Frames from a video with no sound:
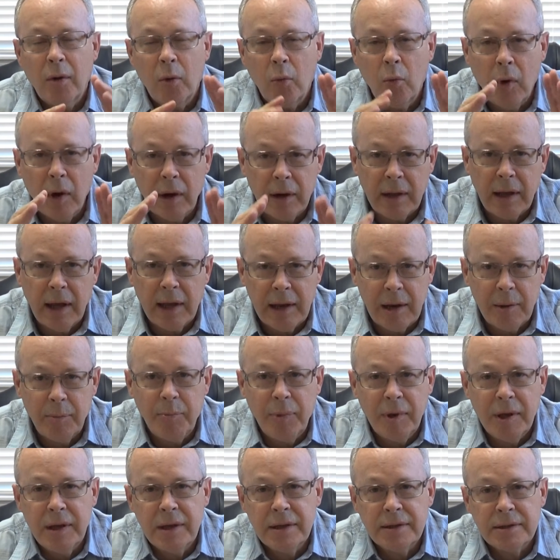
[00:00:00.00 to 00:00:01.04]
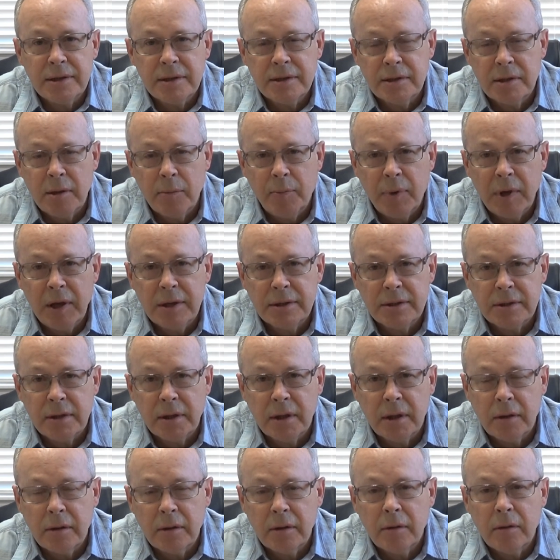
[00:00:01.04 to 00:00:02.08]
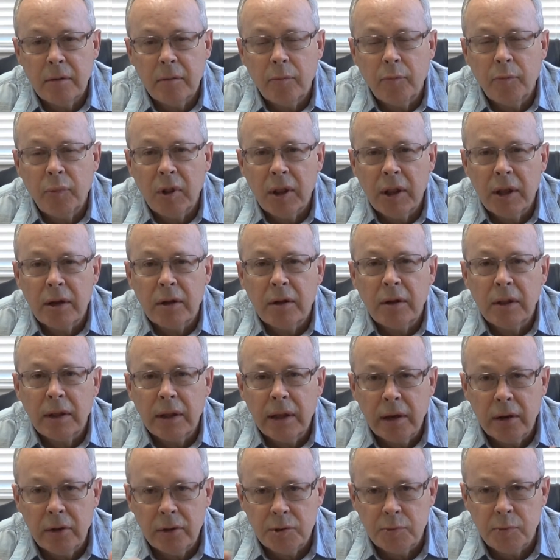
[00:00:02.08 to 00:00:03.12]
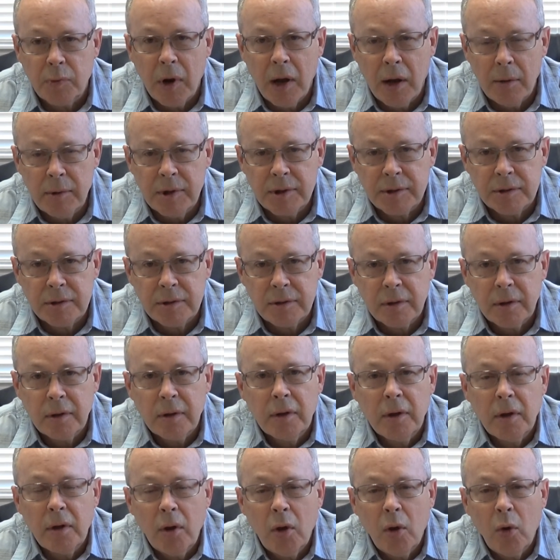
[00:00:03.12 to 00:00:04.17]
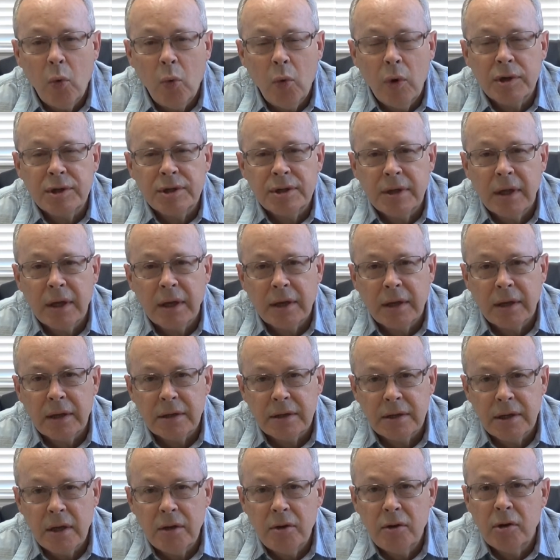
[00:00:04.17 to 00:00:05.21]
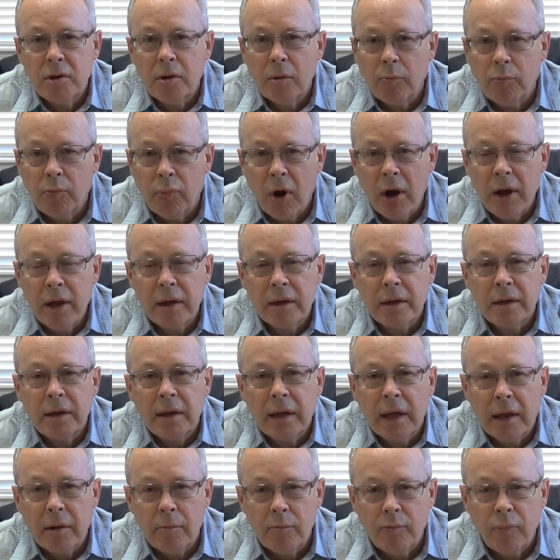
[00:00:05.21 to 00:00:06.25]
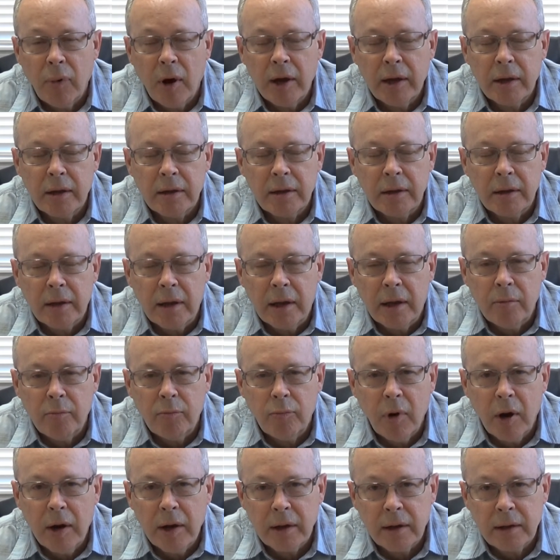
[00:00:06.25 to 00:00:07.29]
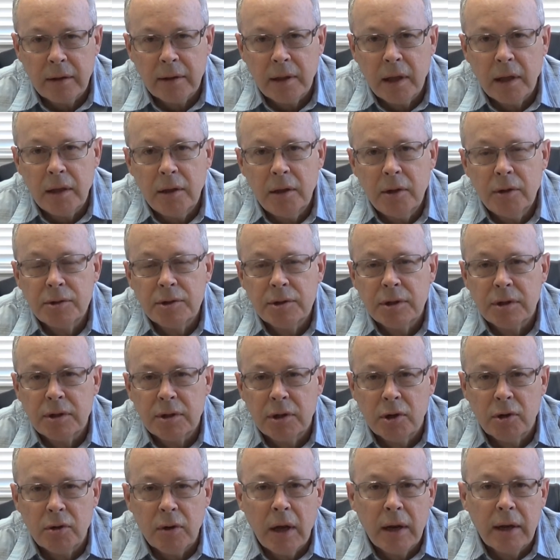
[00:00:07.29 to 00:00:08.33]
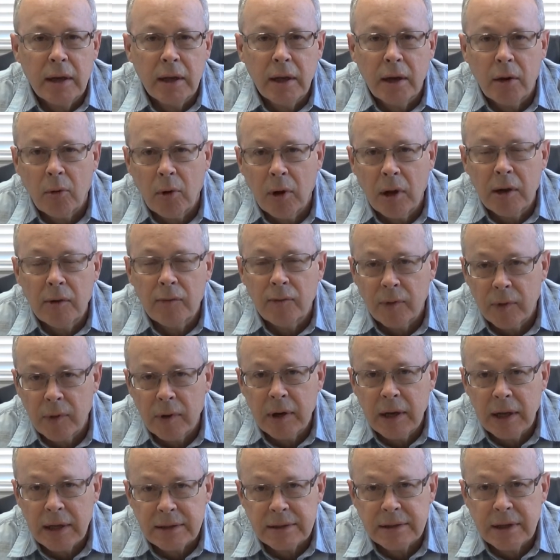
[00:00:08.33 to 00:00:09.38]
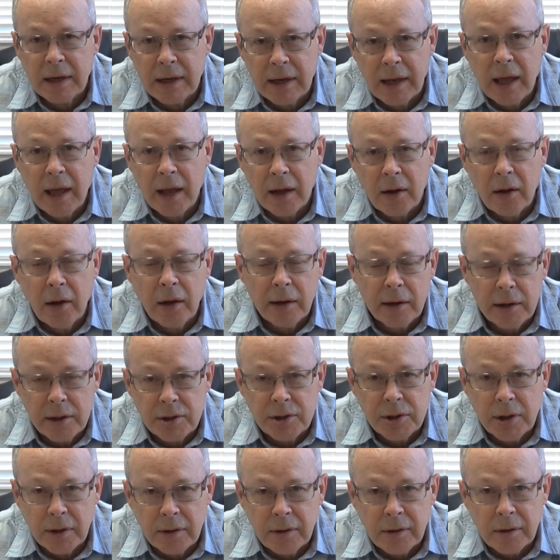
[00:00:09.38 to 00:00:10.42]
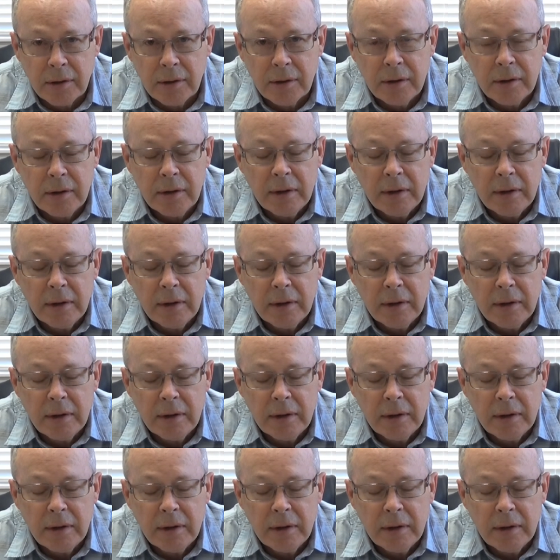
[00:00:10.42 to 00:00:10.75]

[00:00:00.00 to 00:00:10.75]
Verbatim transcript: One kind of peace is the peace that political leaders promise, which they continue to break and break and break. They use it to try to get ready for the next attack on each other.